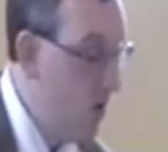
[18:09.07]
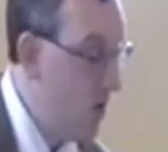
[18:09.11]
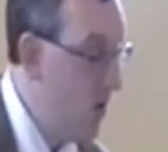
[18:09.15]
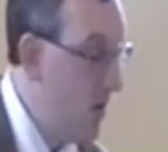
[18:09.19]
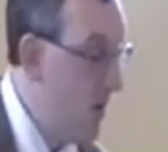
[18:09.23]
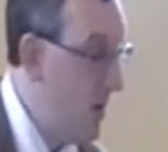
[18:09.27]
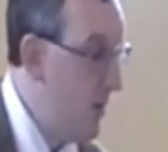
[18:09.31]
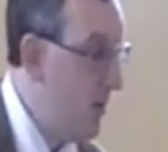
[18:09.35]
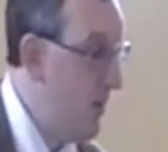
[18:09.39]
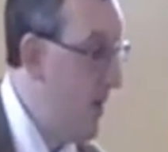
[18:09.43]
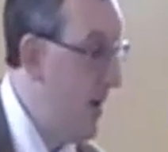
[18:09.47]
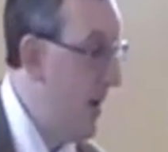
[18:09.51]

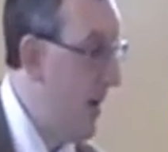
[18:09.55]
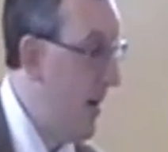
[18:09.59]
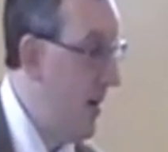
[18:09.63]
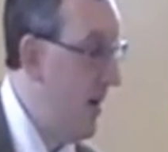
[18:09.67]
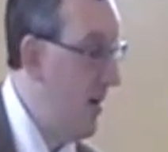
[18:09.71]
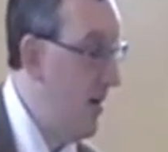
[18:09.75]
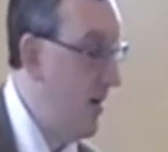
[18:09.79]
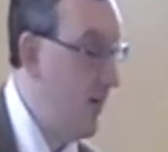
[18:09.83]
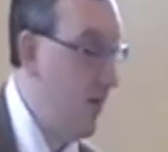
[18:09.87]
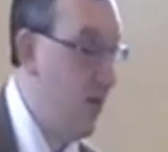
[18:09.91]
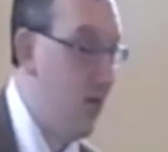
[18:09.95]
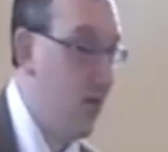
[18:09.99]
to be
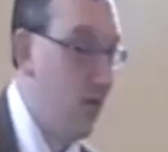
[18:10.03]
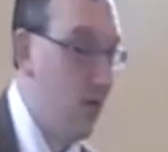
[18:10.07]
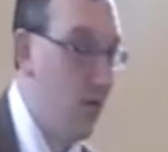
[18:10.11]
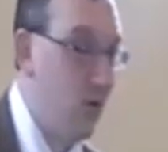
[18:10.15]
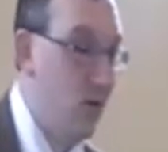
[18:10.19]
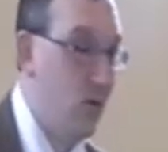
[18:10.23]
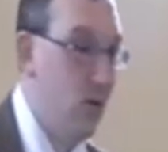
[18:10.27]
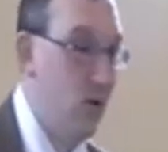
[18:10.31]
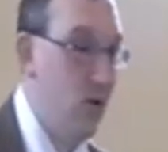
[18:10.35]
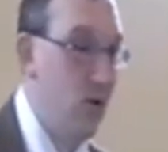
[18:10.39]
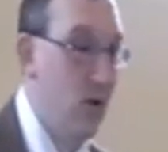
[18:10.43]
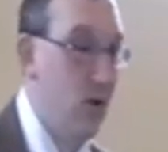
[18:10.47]
paid
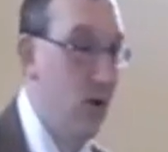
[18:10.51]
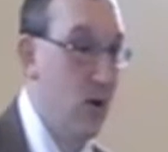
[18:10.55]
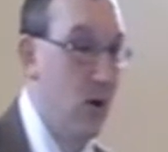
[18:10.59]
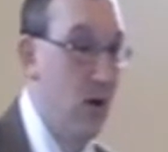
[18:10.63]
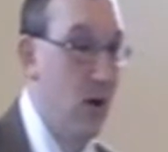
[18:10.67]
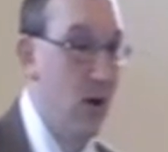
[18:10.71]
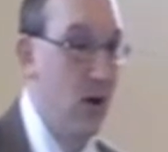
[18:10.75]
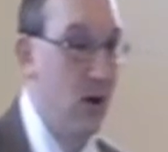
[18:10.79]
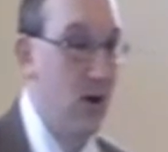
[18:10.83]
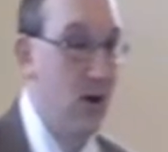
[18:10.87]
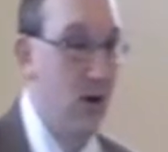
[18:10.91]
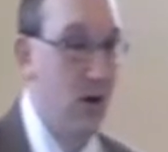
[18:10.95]

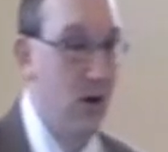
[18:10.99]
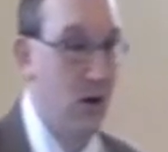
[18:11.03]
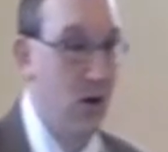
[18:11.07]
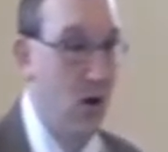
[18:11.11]
to